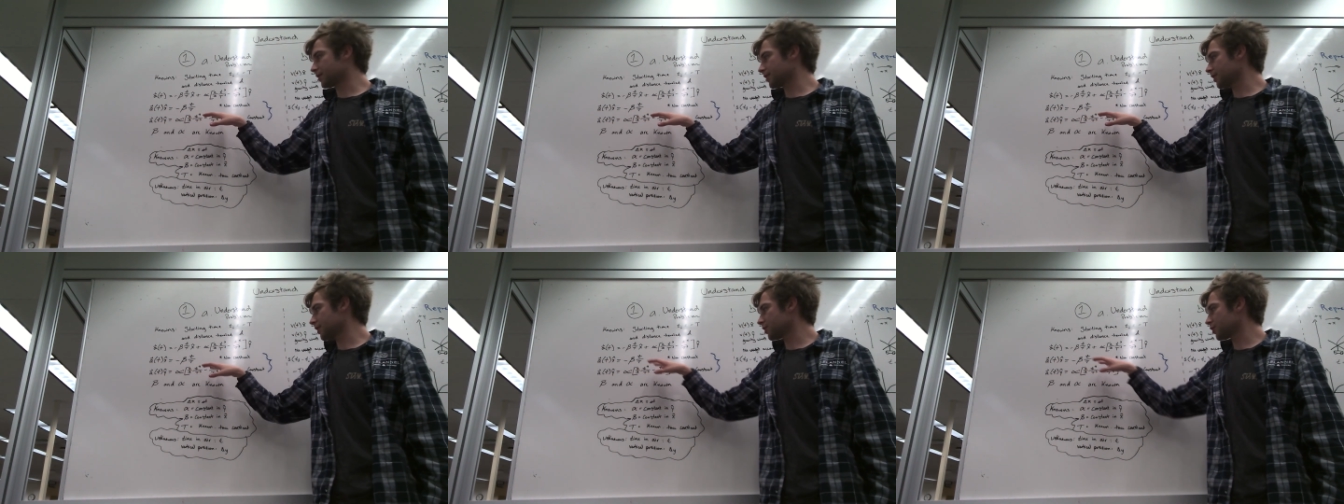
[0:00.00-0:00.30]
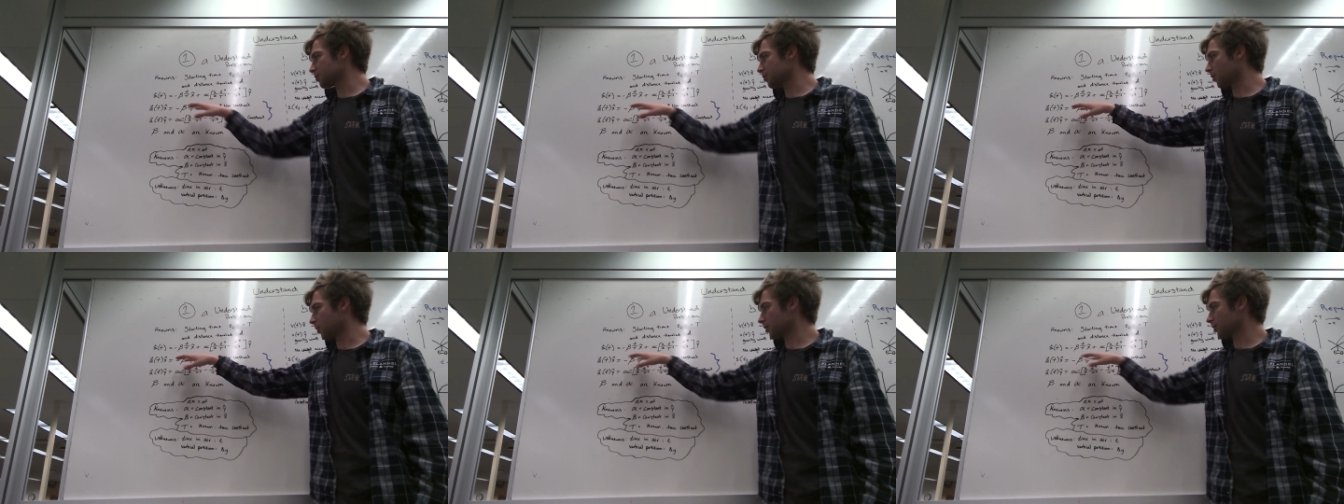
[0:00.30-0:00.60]
each
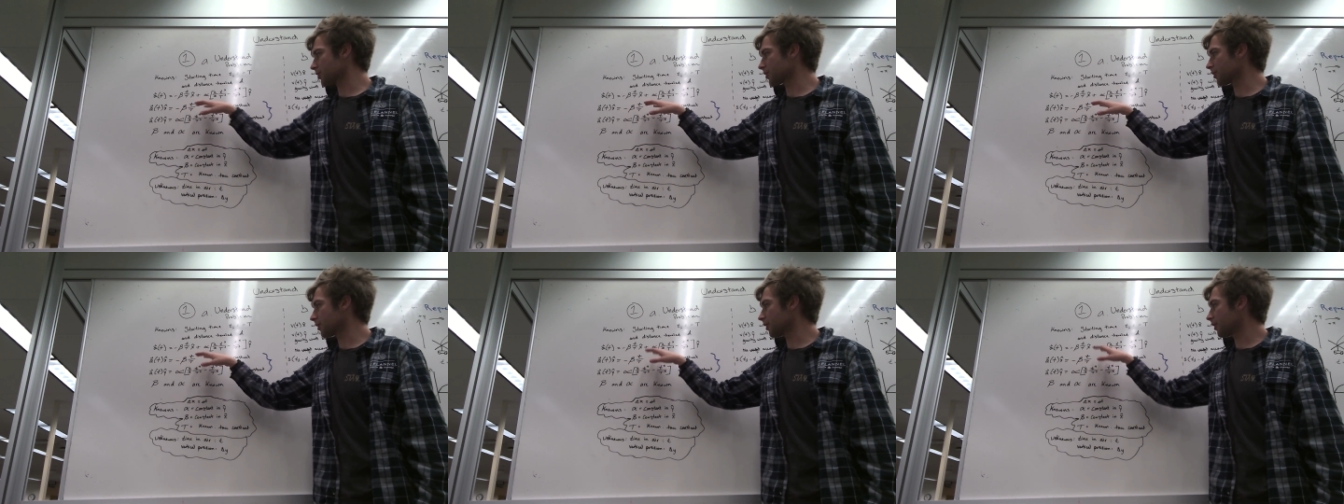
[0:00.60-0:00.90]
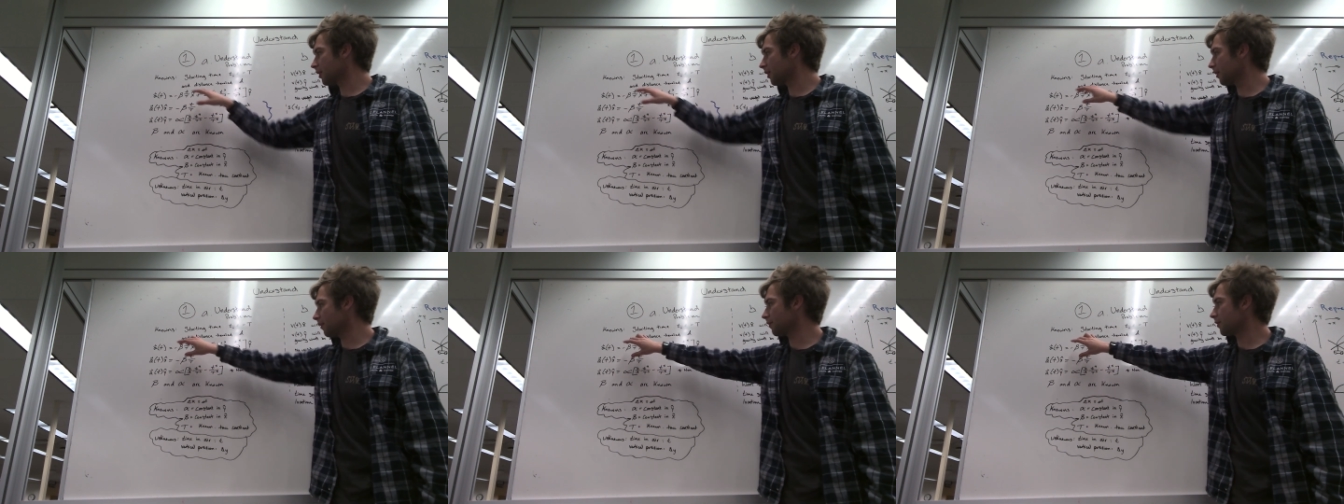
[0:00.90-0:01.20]

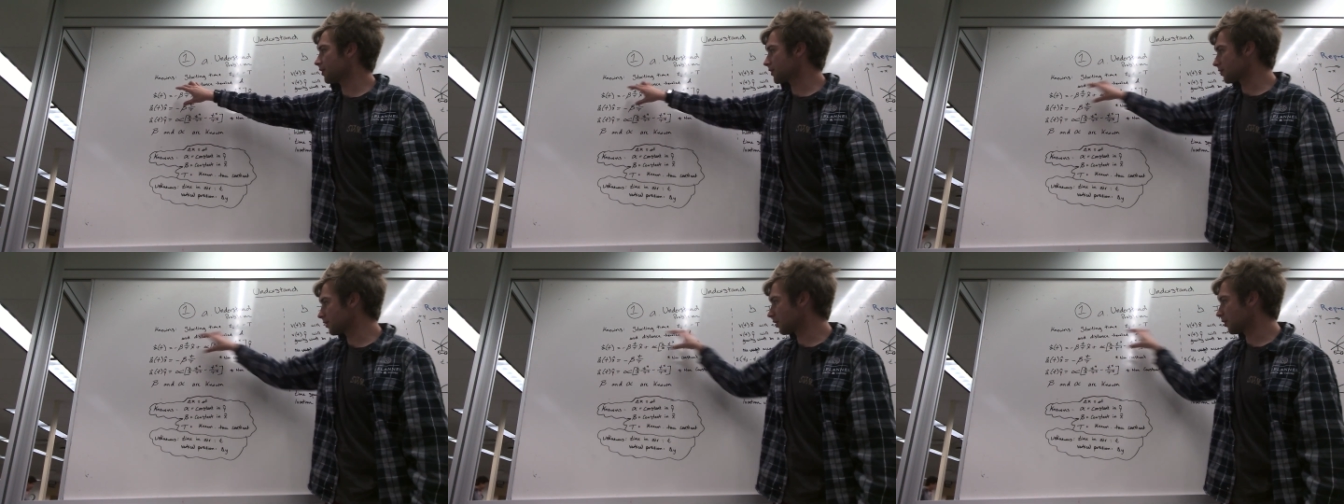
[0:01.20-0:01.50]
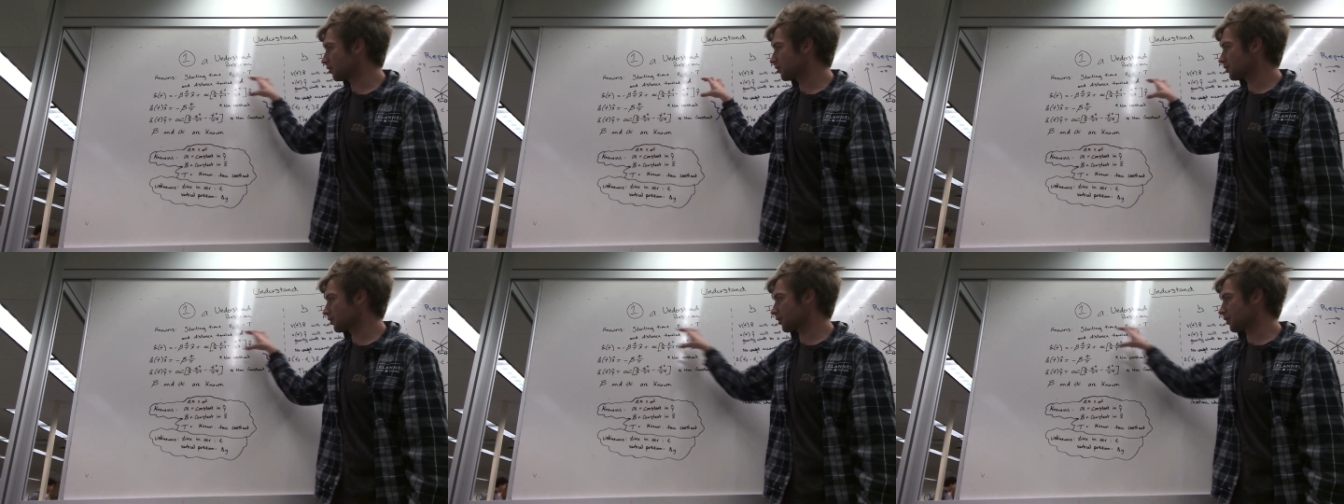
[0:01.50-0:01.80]
portion of this
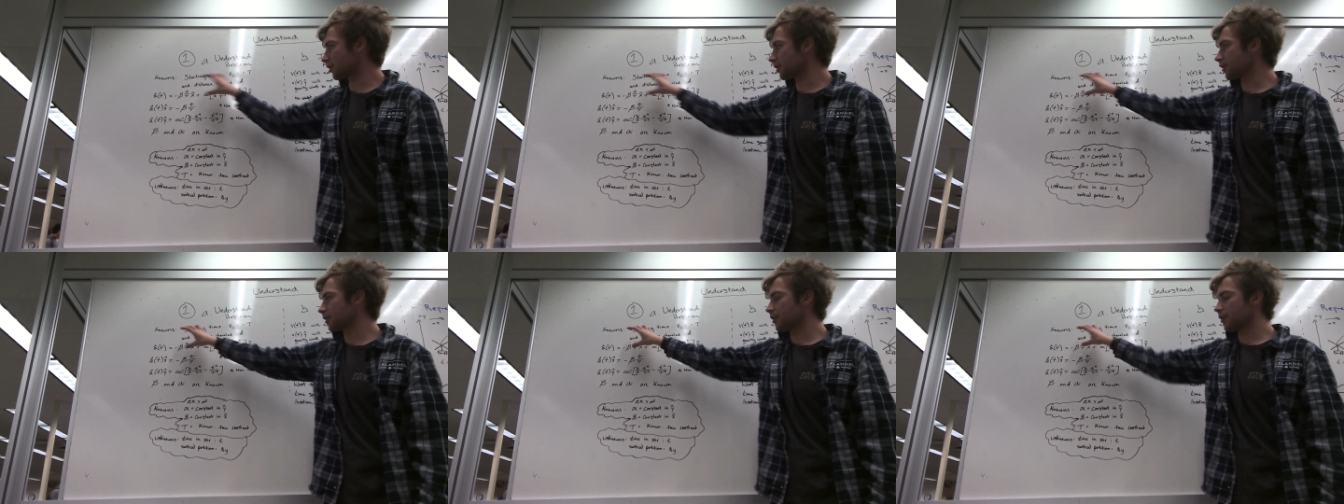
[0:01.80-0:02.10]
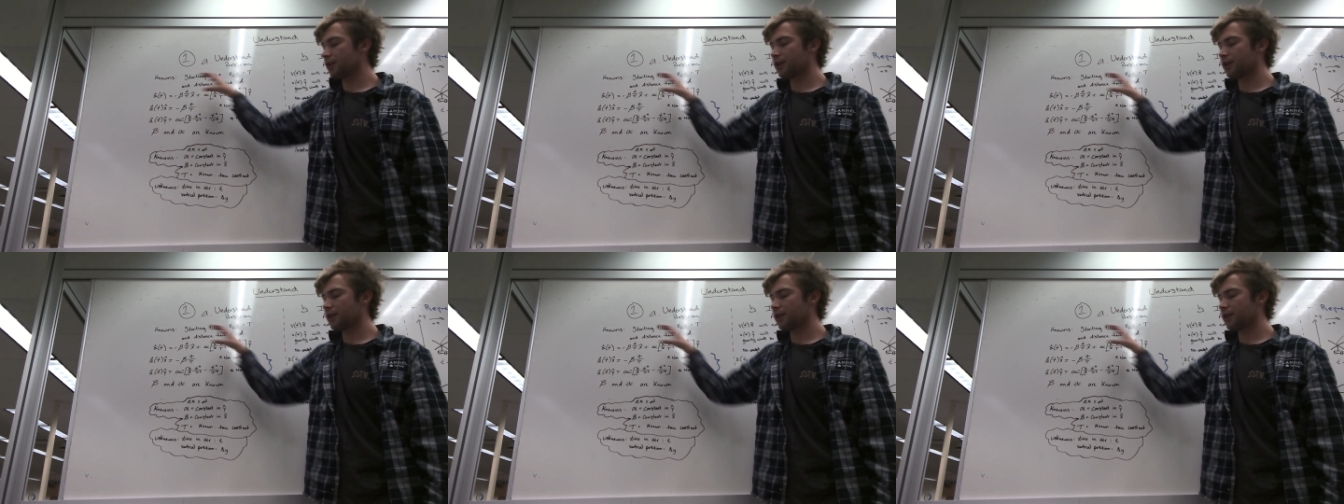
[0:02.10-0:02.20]
larger